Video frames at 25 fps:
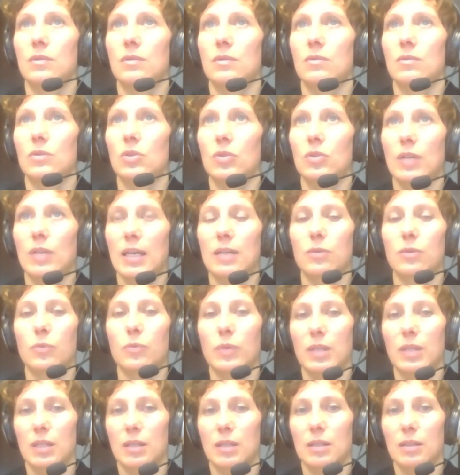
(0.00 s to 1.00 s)
together
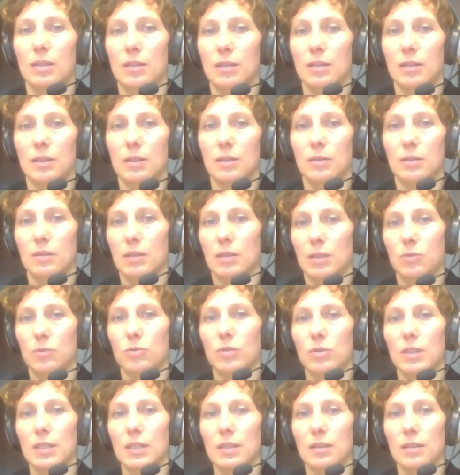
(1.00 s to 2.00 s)
with the
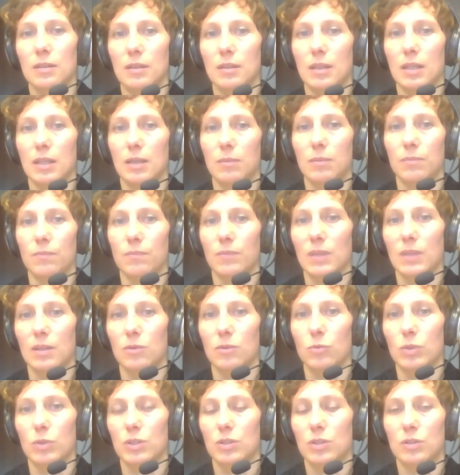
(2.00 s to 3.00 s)
country
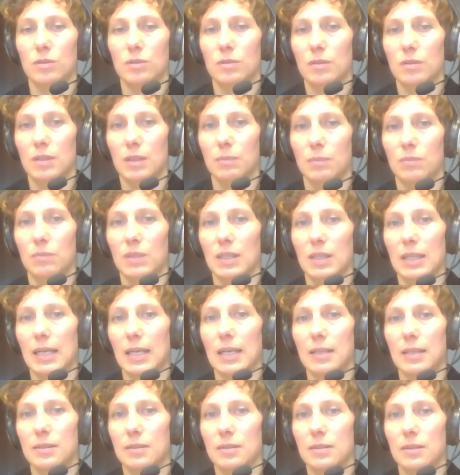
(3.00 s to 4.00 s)
in which the
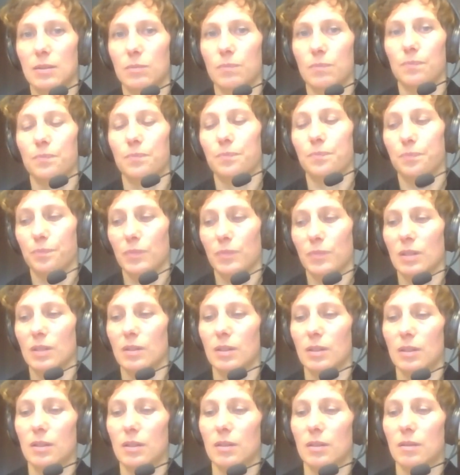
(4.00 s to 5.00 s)
case
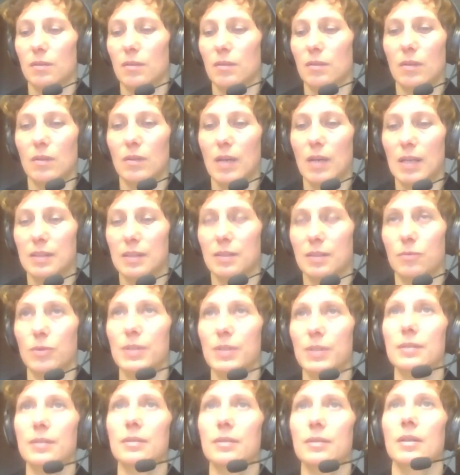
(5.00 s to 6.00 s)
has
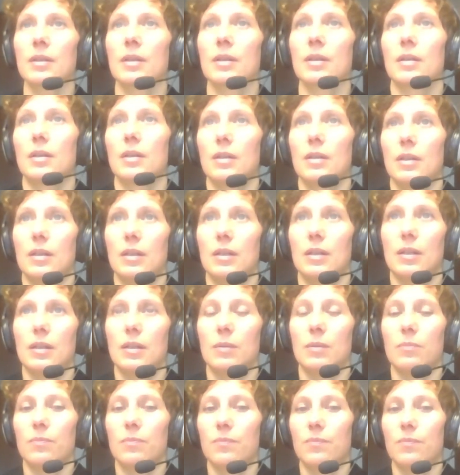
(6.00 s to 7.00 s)
arisen,
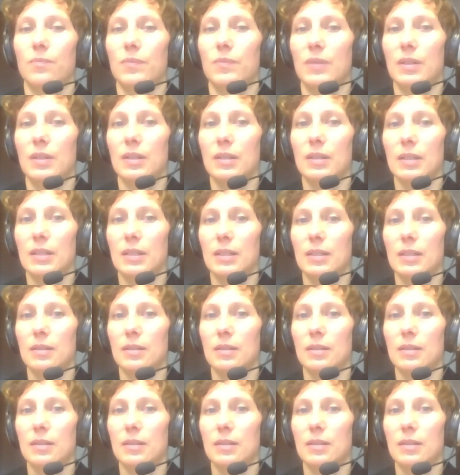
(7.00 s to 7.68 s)
the